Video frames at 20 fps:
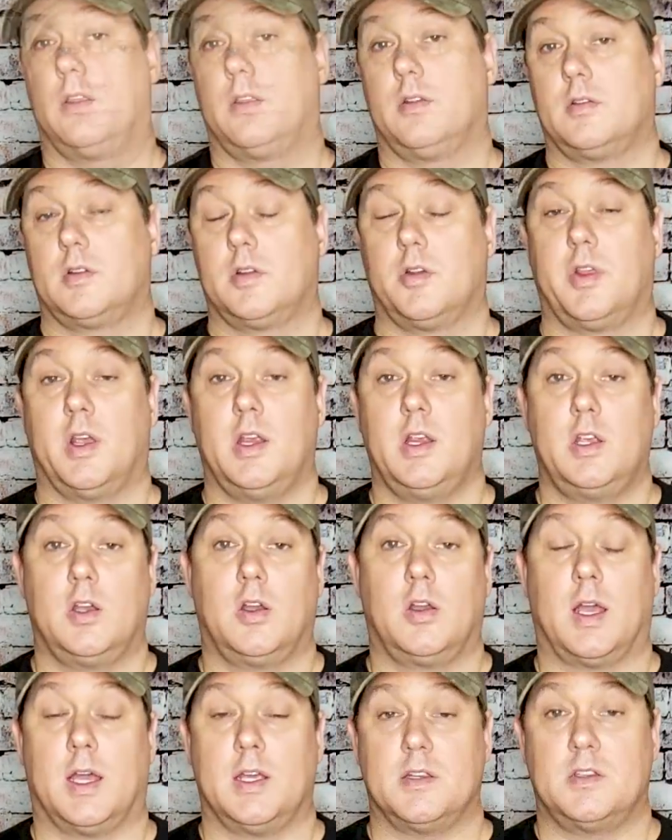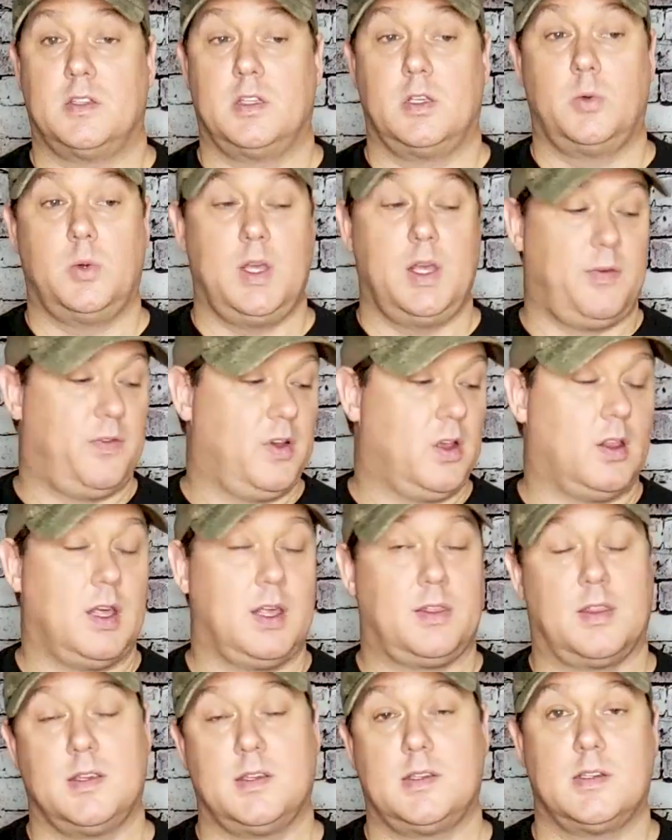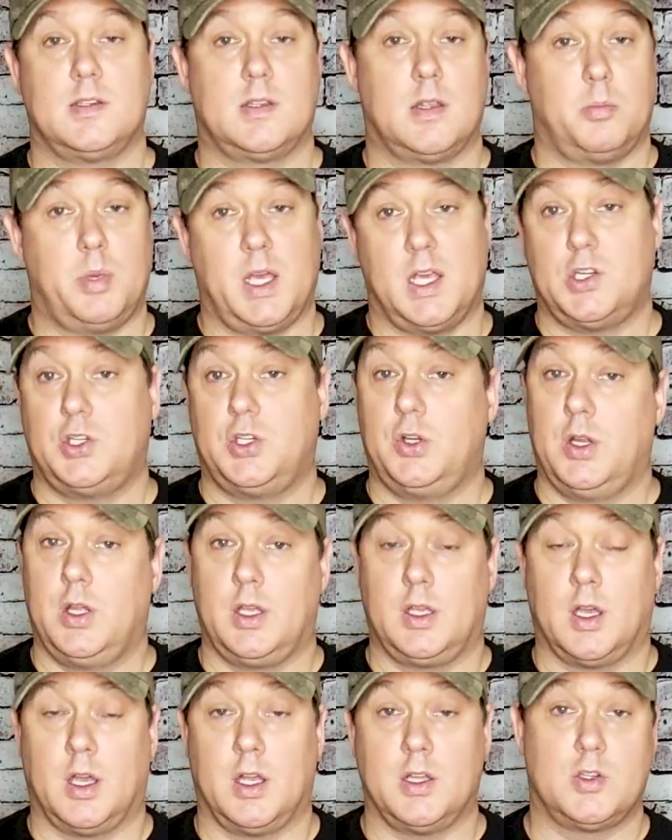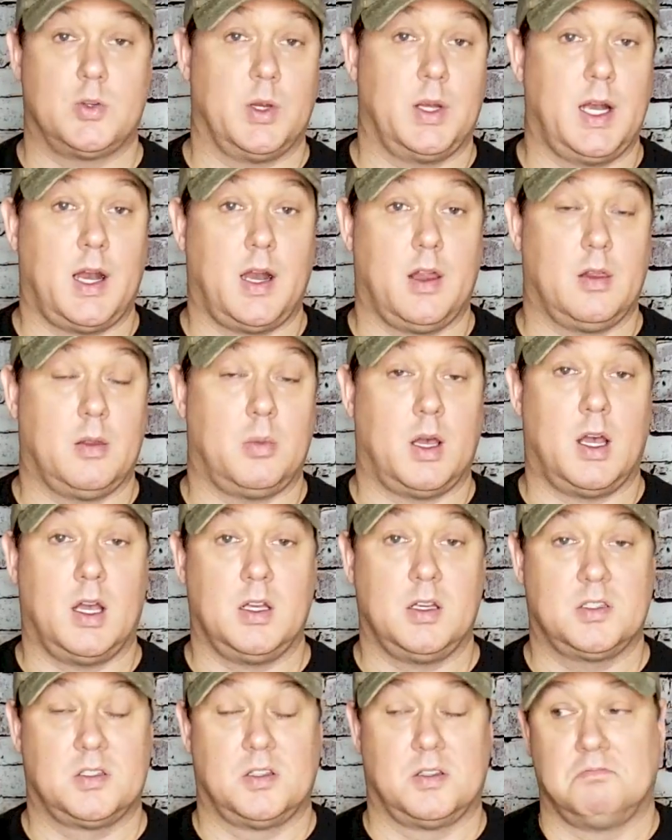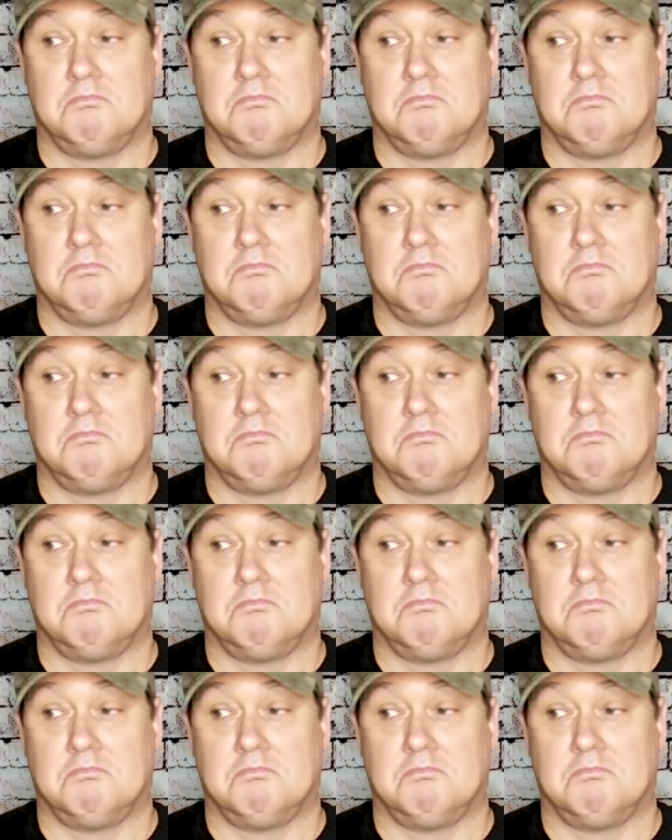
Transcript: So there you go, guys. Do we feel like this is the best shooting gun straight out of the box?